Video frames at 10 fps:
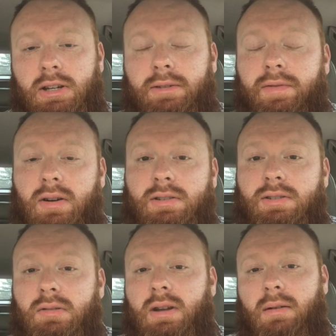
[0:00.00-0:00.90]
And if you're a
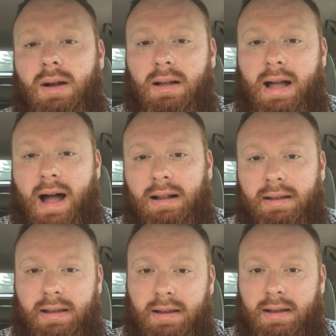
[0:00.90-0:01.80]
student at
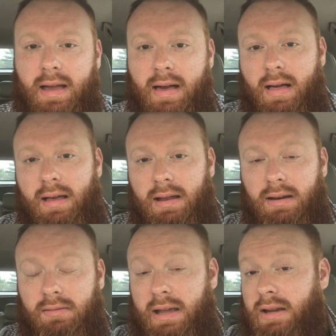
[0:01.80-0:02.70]
Roncalli and
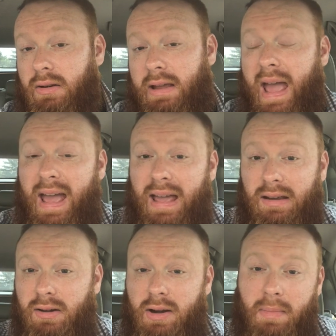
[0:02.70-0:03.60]
you think you're
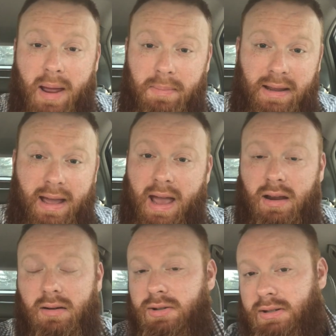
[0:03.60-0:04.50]
gay, or you might be gay,
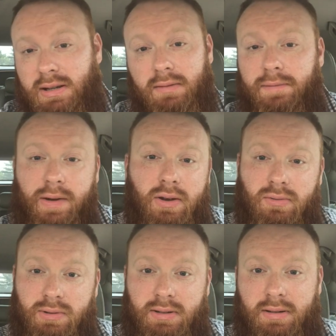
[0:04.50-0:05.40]
you're just
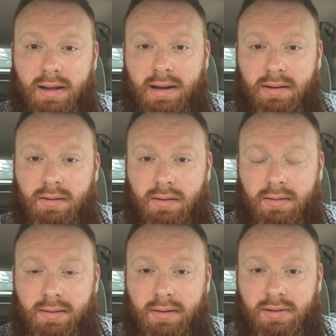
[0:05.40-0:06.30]
confused and
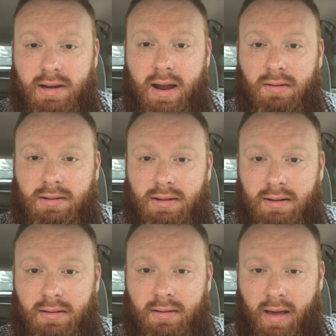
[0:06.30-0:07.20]
you're scared
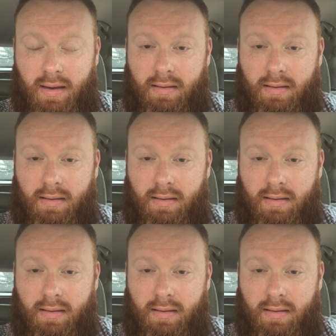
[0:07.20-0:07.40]
to